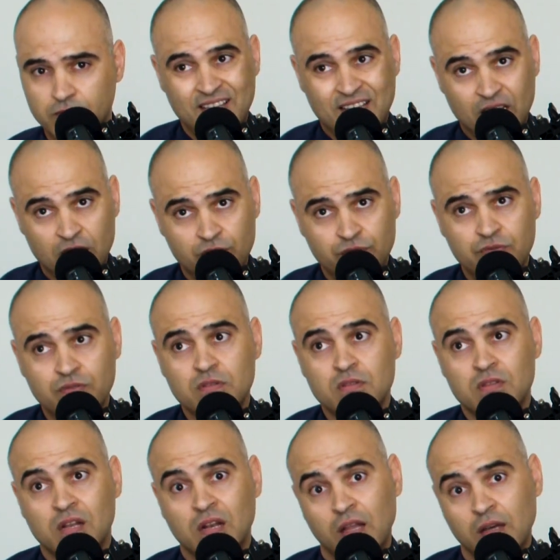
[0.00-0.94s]
If
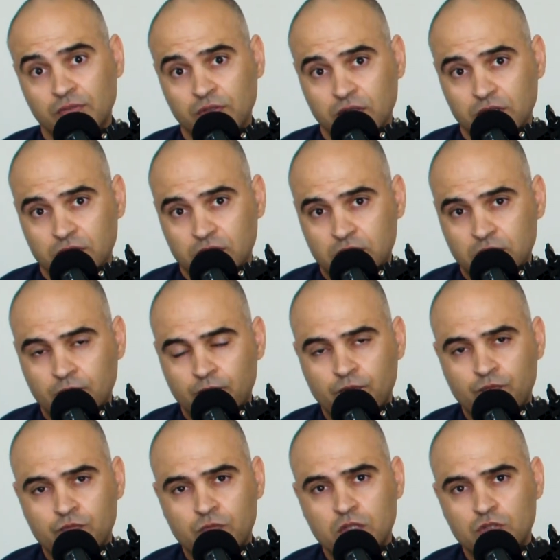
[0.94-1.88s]
the lovers
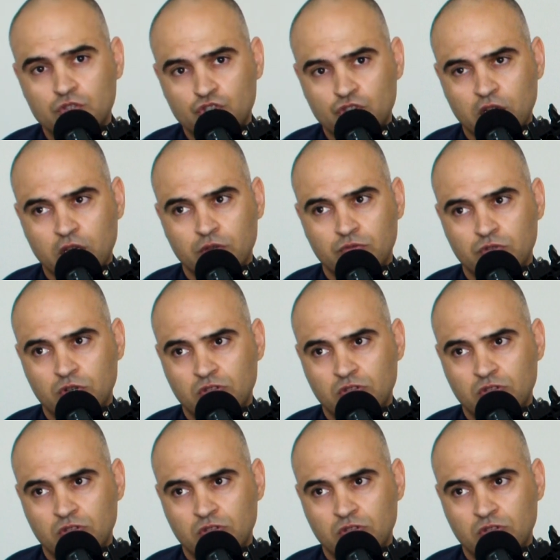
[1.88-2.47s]
share